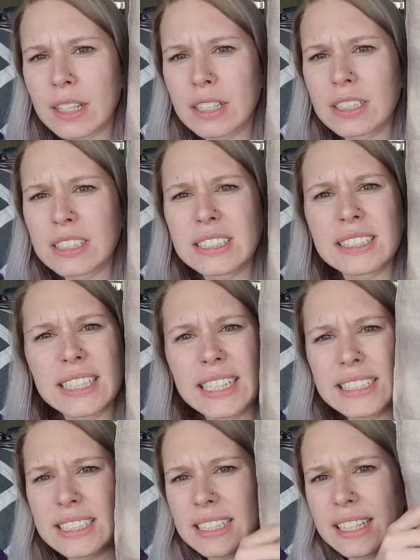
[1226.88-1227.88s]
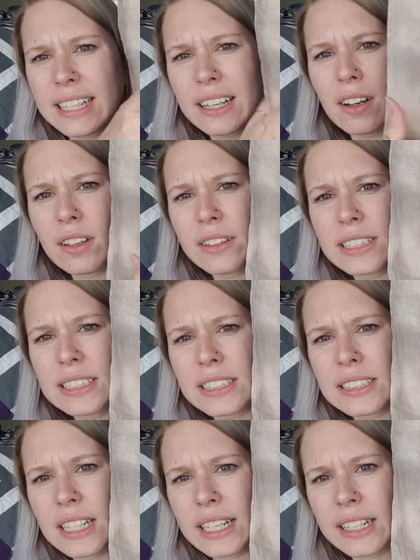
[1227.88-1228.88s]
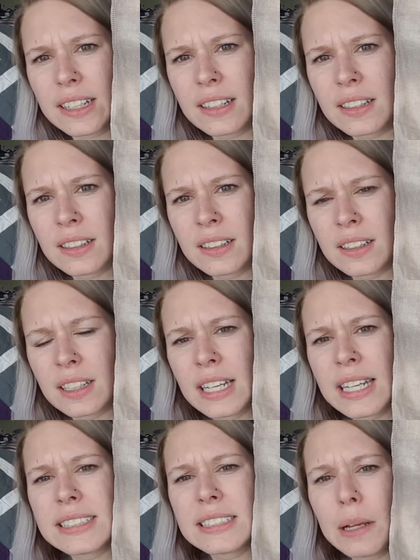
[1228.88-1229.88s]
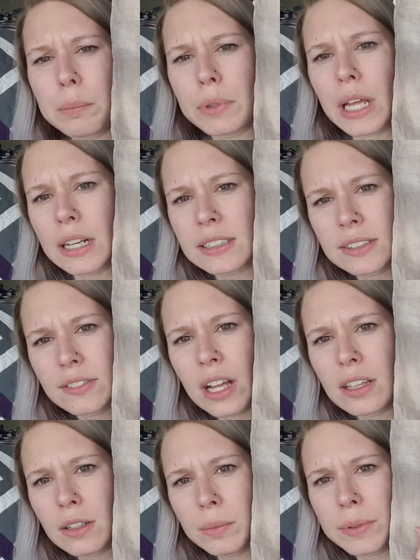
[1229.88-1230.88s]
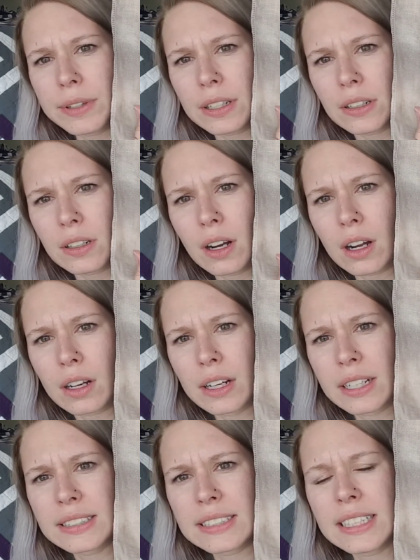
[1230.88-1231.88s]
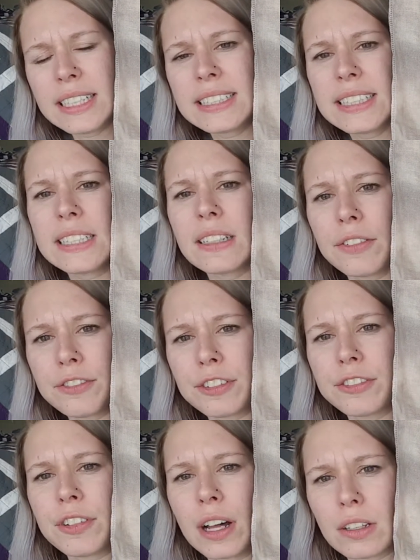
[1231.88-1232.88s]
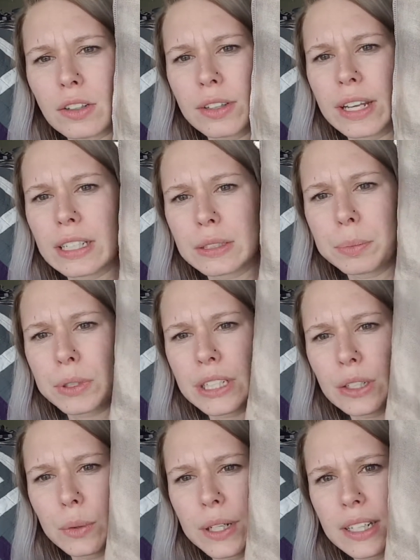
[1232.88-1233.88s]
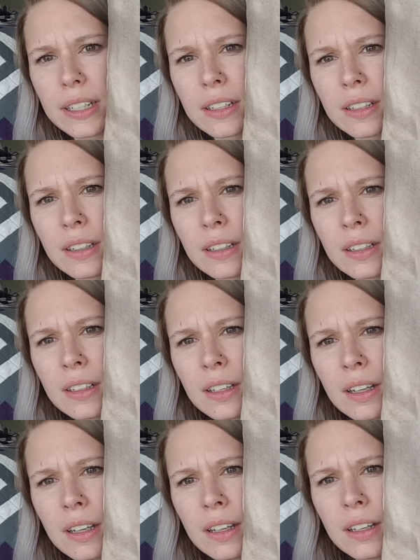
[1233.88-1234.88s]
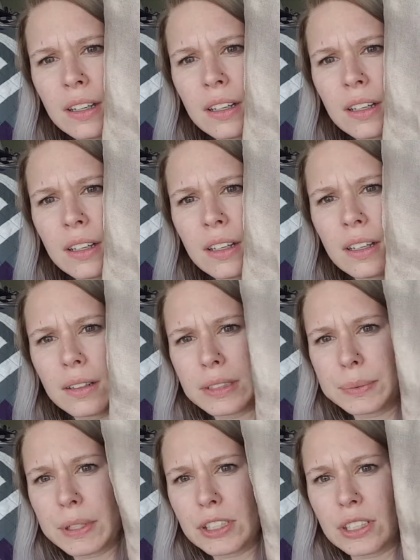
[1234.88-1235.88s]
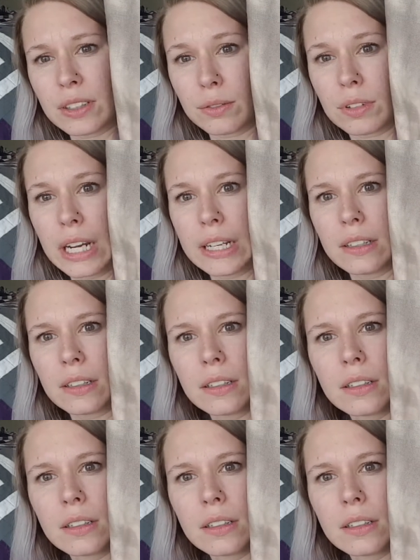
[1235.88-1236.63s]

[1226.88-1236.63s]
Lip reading: It's easy. Like, all this is like, it's not blocks of color, but it's easy enough to follow that it's pretty quick. Especially the red.